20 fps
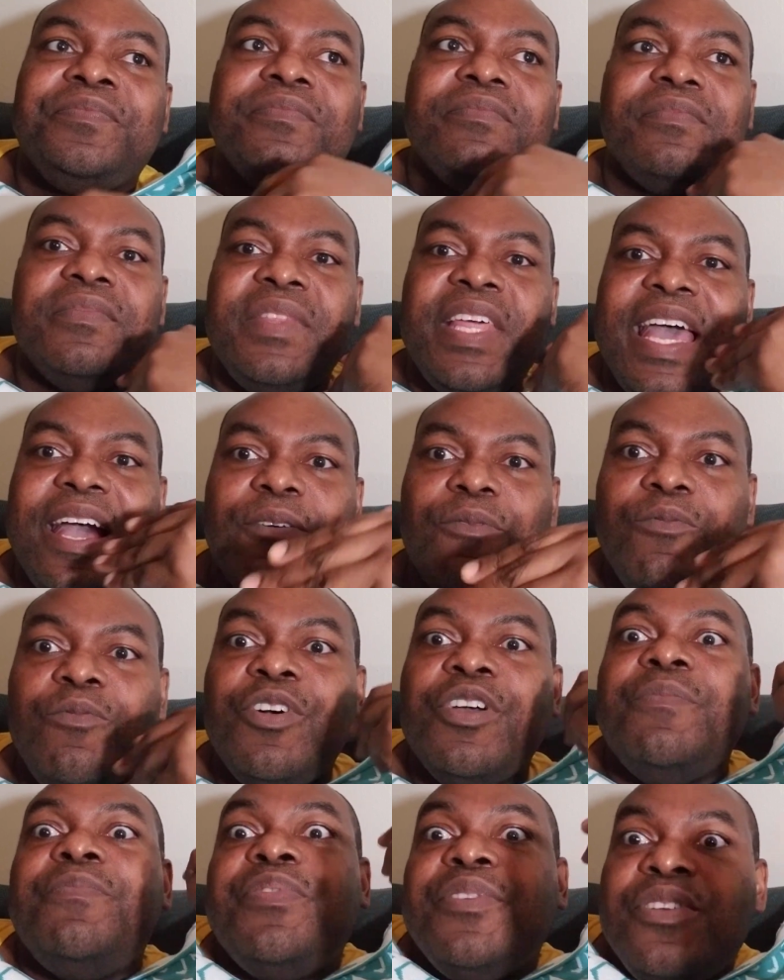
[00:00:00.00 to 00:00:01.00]
that
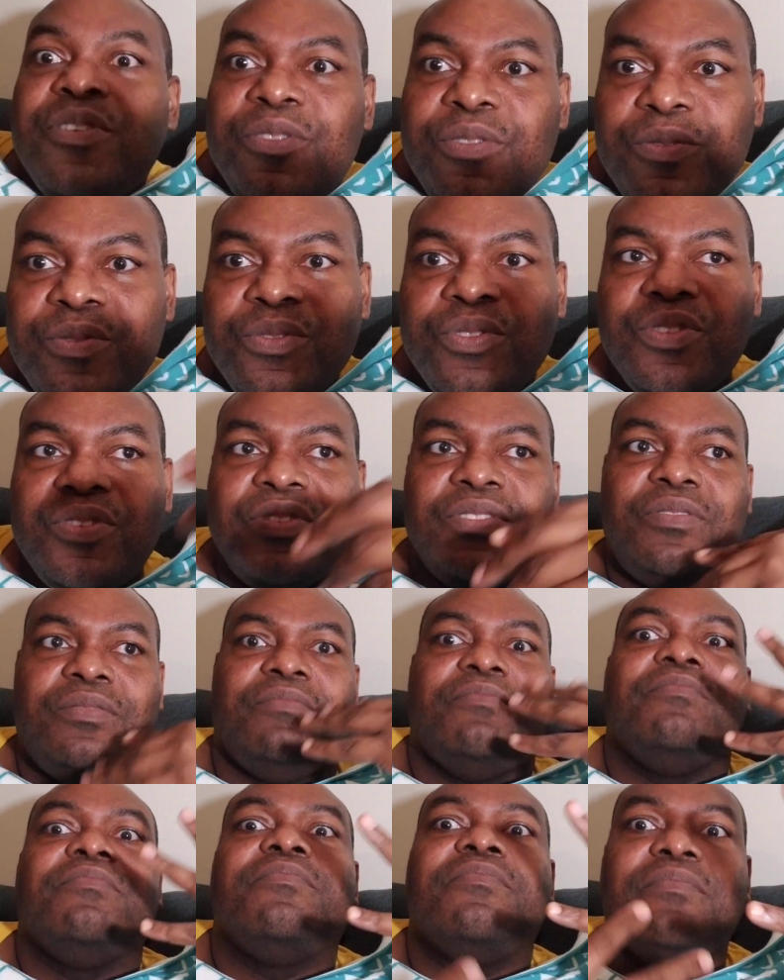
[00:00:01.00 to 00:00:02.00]
would produce
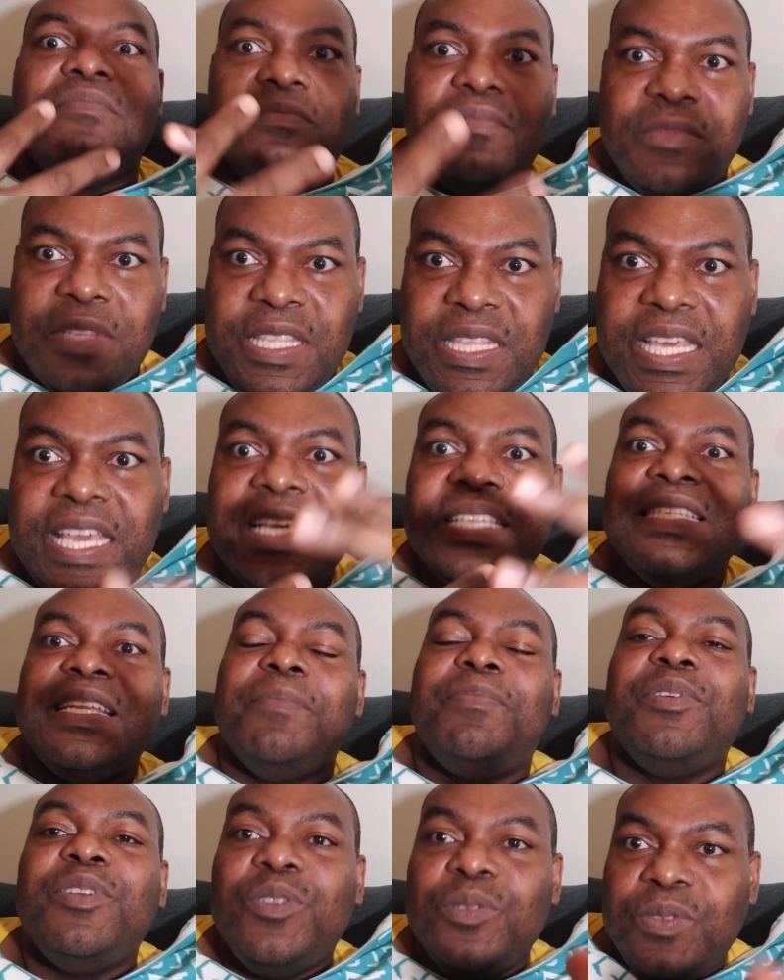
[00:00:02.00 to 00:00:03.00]
the things
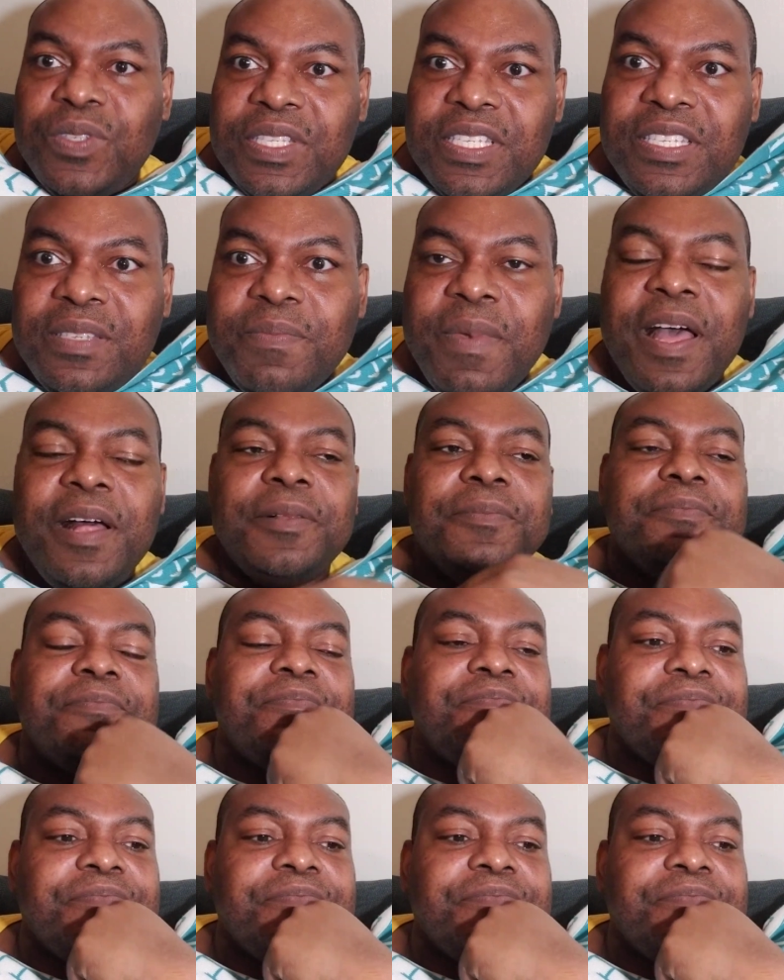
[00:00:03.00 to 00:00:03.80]
that produce the smell.